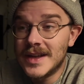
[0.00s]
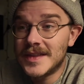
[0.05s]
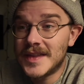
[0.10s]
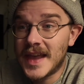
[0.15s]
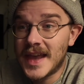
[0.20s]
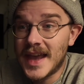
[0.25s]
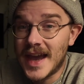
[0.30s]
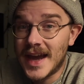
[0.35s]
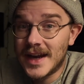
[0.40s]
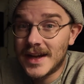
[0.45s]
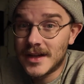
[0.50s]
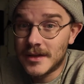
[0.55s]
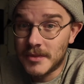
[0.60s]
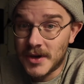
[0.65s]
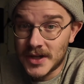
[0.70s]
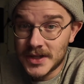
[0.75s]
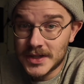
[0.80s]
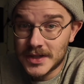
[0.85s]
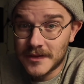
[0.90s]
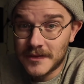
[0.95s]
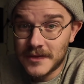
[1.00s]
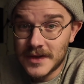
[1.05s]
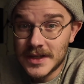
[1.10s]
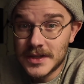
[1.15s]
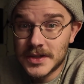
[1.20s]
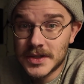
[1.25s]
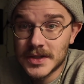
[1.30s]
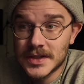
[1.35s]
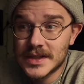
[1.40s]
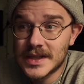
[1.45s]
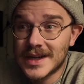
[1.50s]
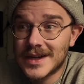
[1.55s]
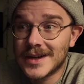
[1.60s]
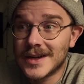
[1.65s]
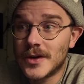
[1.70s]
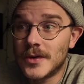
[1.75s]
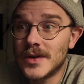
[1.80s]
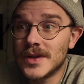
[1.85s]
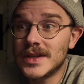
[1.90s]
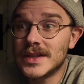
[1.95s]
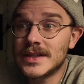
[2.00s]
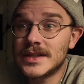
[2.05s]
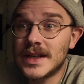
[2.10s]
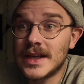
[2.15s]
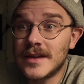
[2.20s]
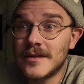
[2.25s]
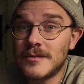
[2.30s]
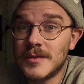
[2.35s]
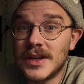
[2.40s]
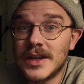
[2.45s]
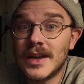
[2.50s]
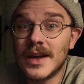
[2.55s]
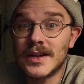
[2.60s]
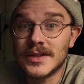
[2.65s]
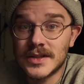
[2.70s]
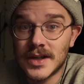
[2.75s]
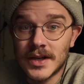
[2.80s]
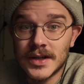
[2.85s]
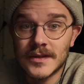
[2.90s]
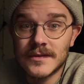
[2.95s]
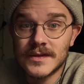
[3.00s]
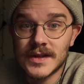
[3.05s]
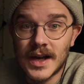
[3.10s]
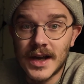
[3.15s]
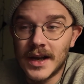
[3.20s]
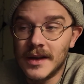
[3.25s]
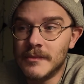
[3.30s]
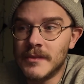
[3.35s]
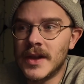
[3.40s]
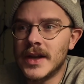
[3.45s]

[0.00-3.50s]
They added a bunch of features that are going to save me a ton of time.